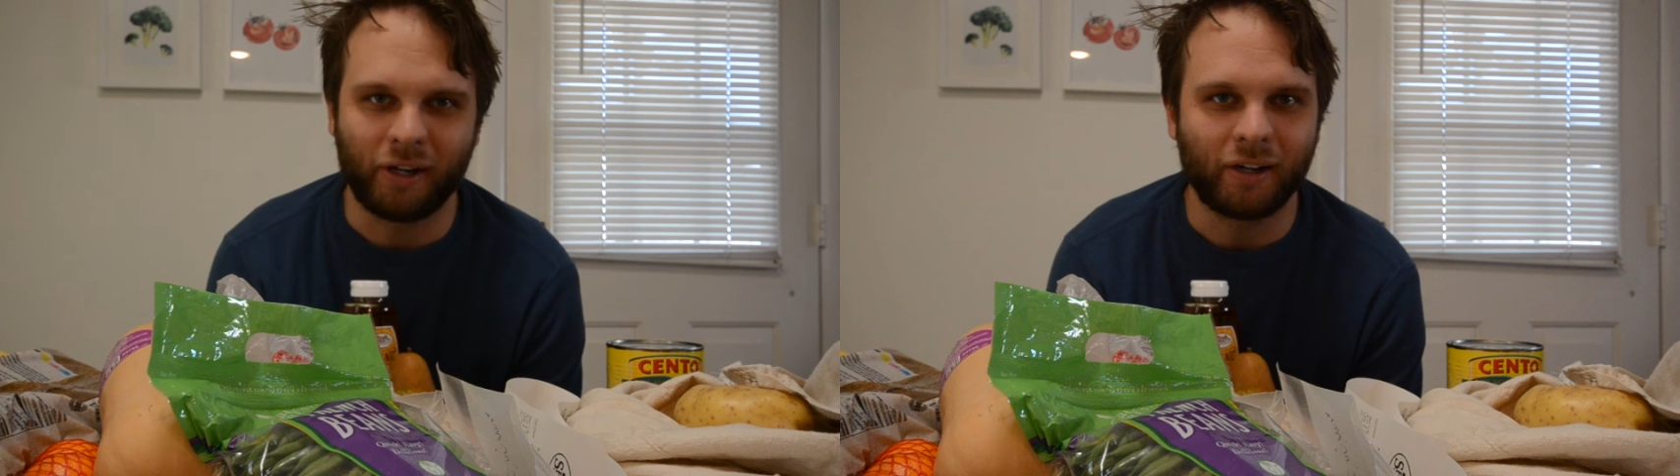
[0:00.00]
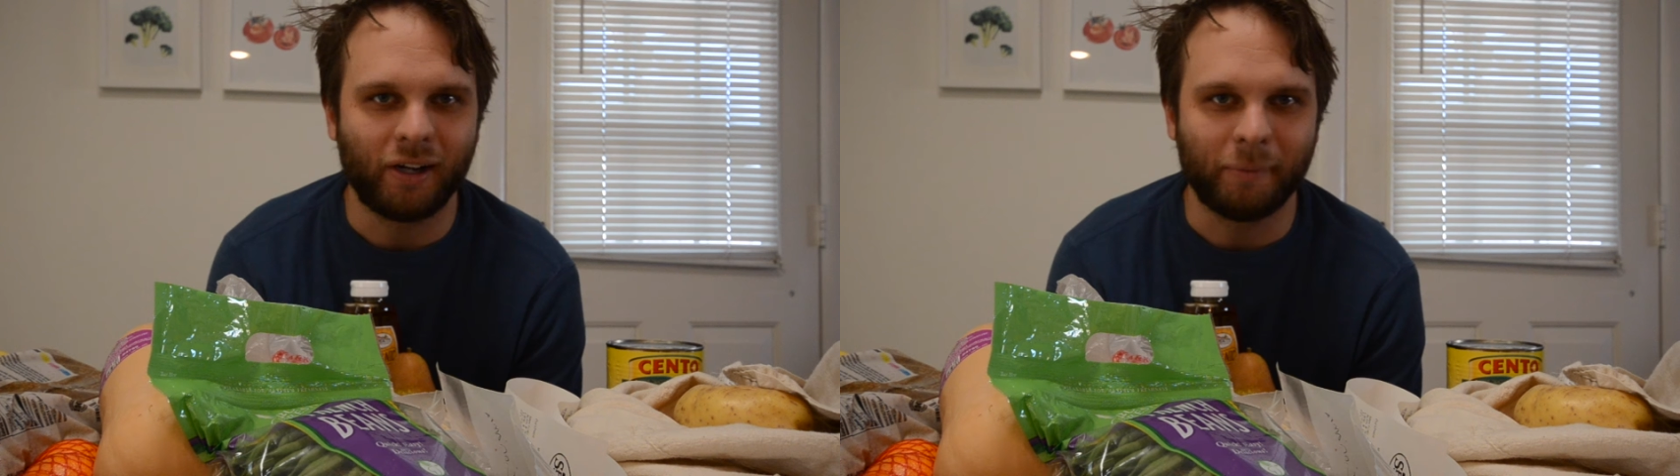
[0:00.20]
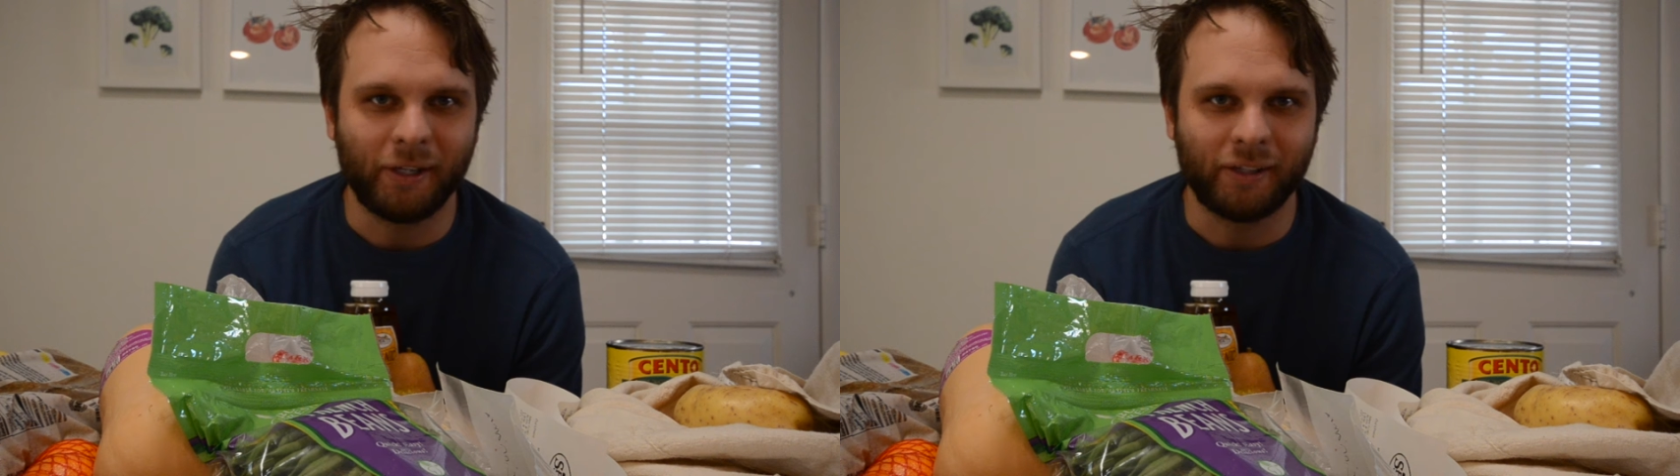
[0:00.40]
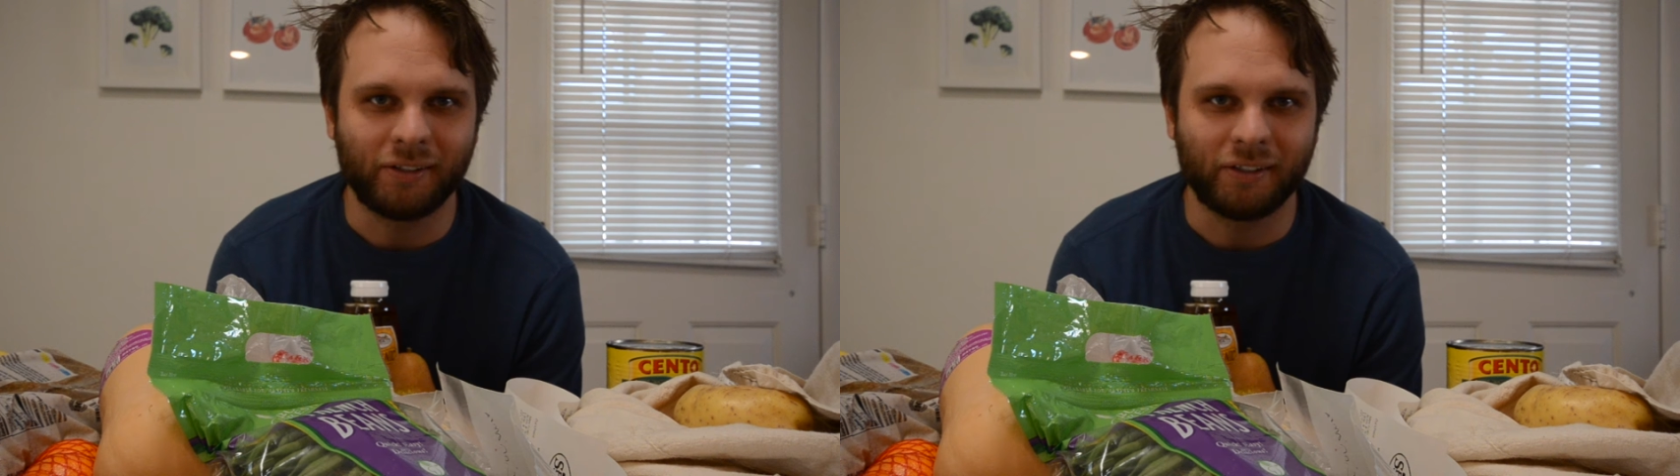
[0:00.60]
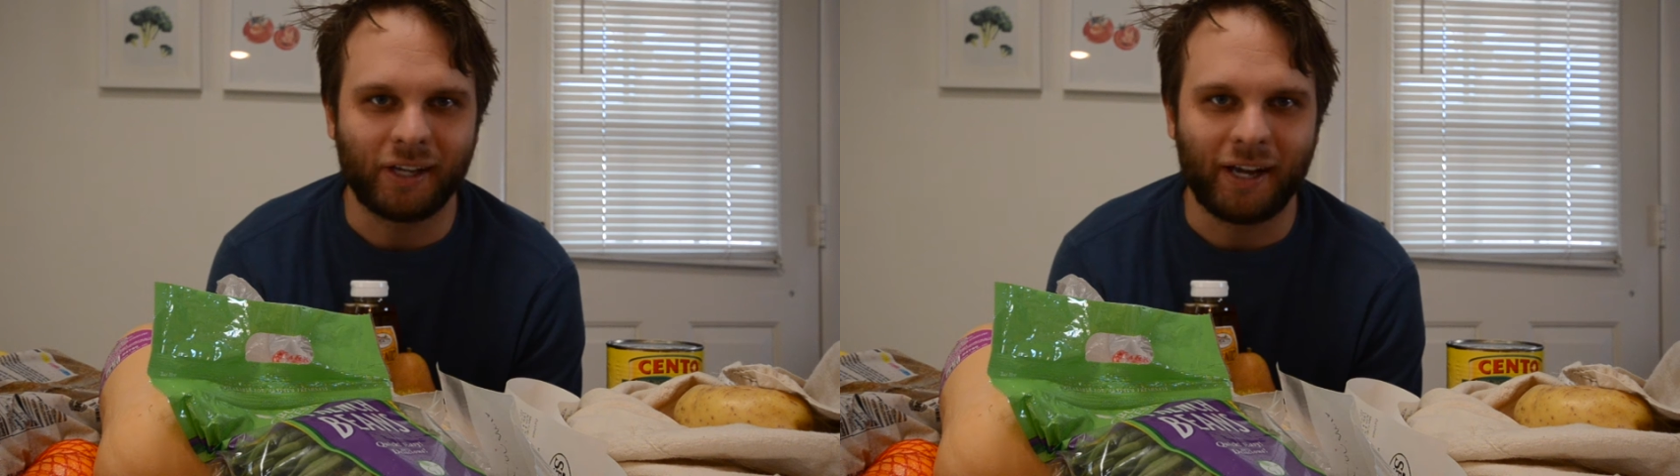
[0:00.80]
are coming
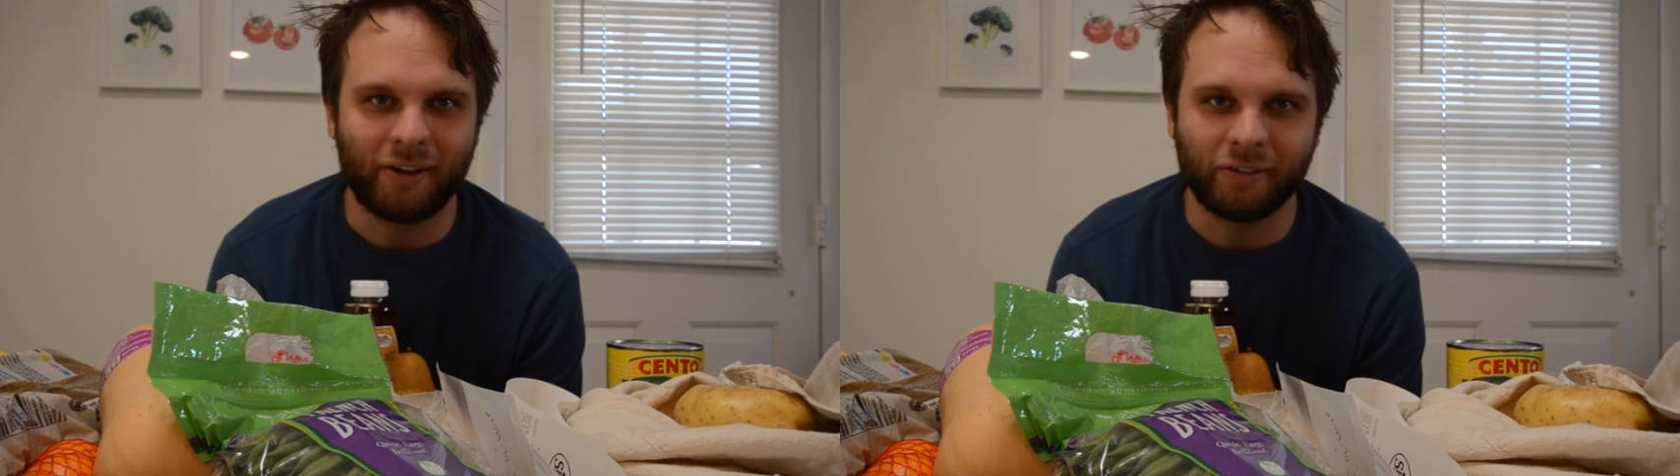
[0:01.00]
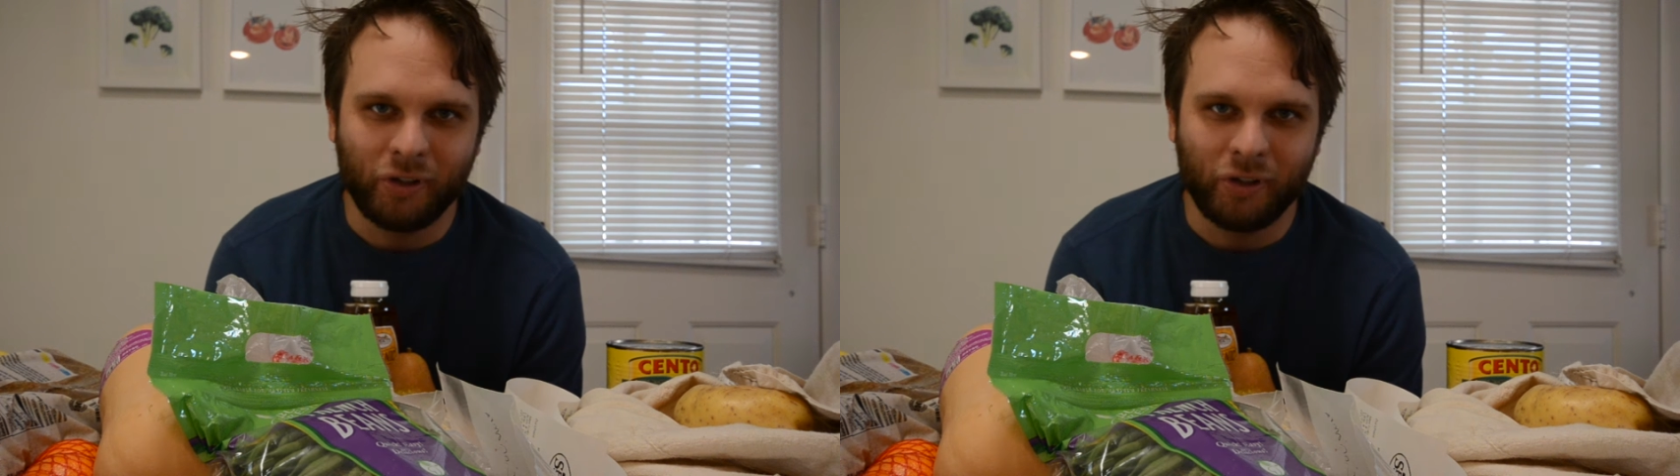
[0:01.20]
into town.